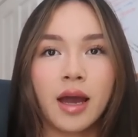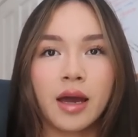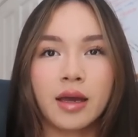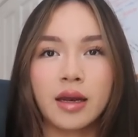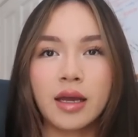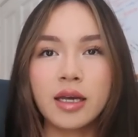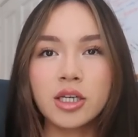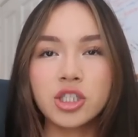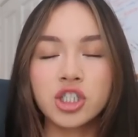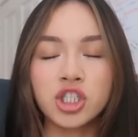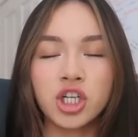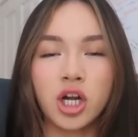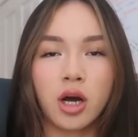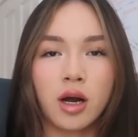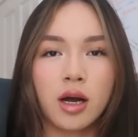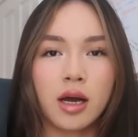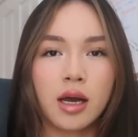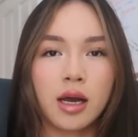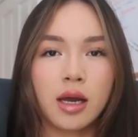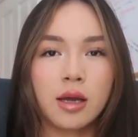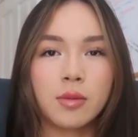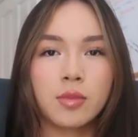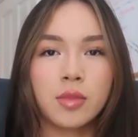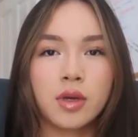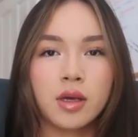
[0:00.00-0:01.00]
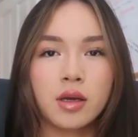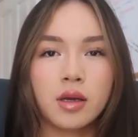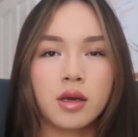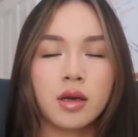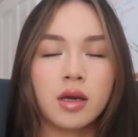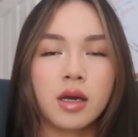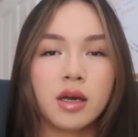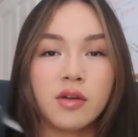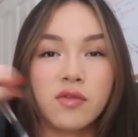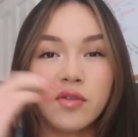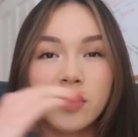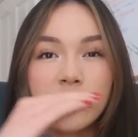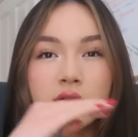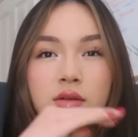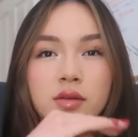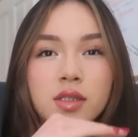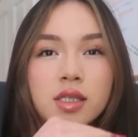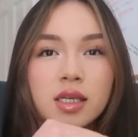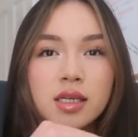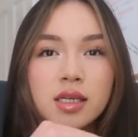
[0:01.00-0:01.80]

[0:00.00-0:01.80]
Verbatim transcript: And each time, it feels